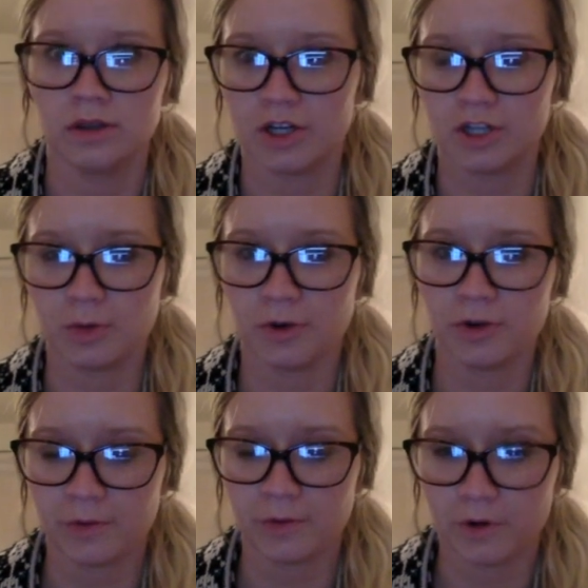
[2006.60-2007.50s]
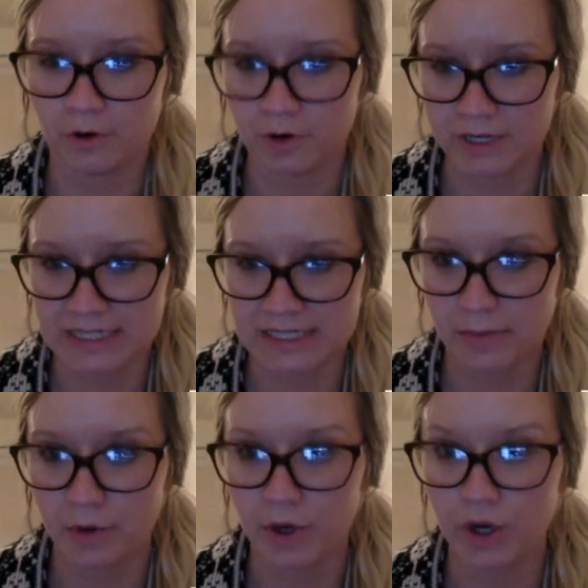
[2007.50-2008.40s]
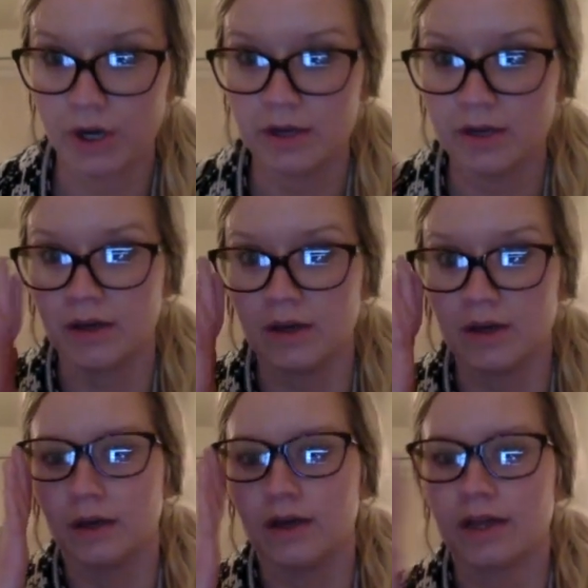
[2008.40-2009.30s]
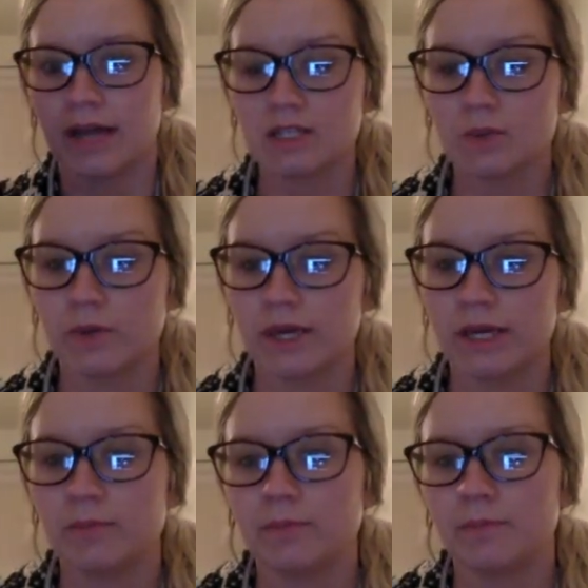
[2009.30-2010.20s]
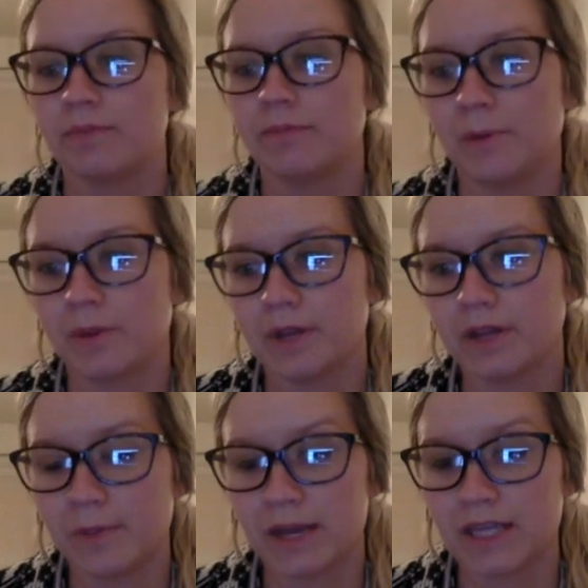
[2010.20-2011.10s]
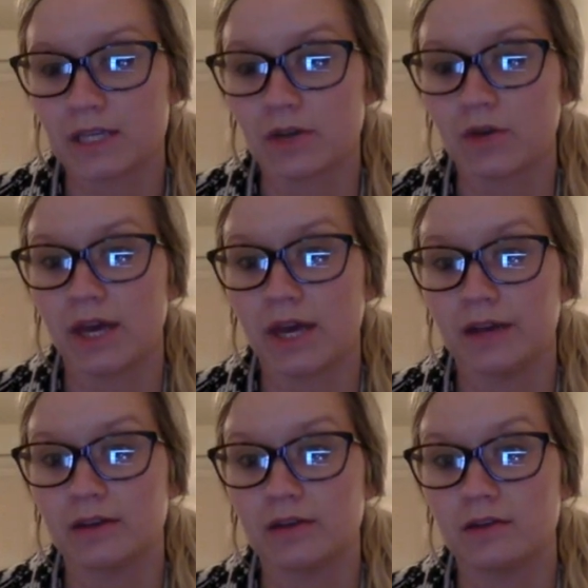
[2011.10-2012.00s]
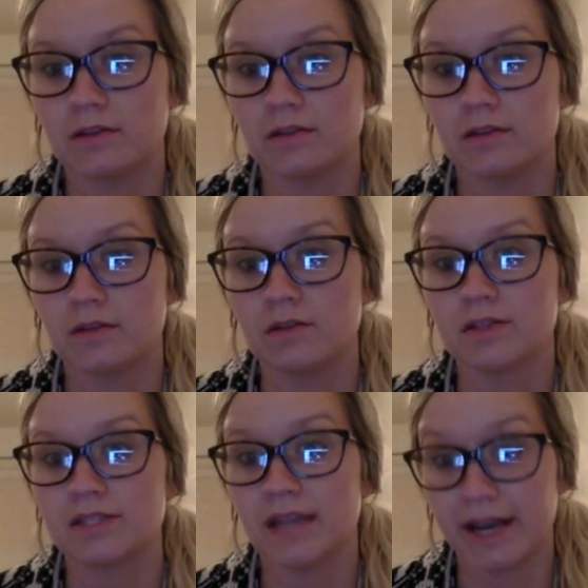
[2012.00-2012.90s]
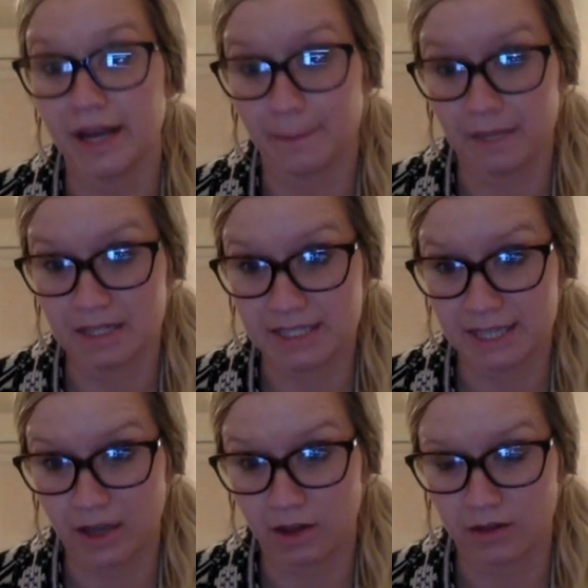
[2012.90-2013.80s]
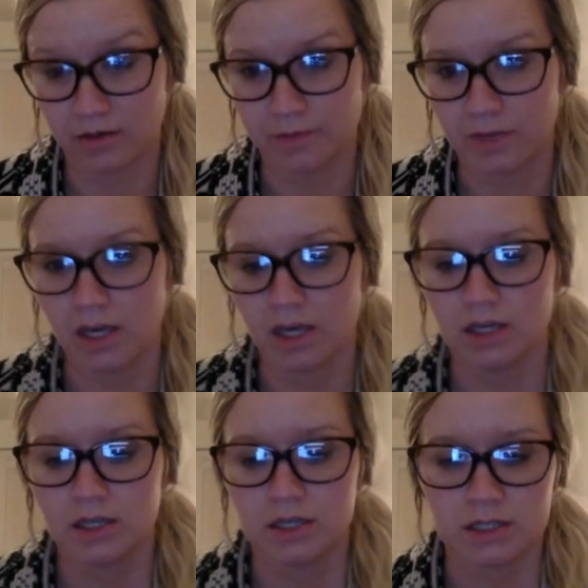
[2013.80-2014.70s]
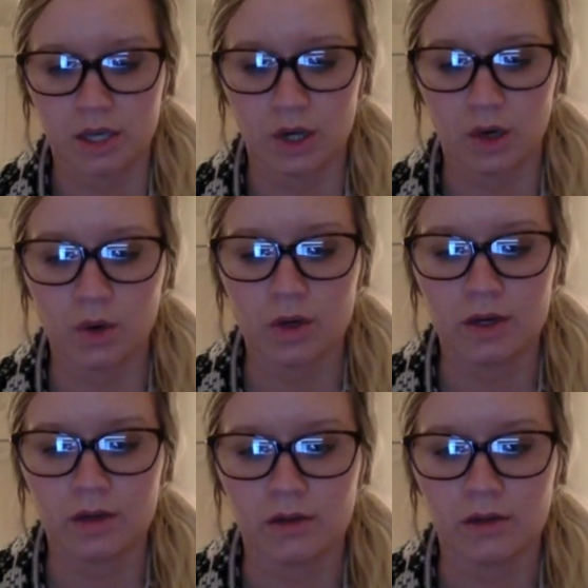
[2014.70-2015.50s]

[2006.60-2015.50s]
October, November, or December. And that is when people that live in Mexico can sign up and sell. So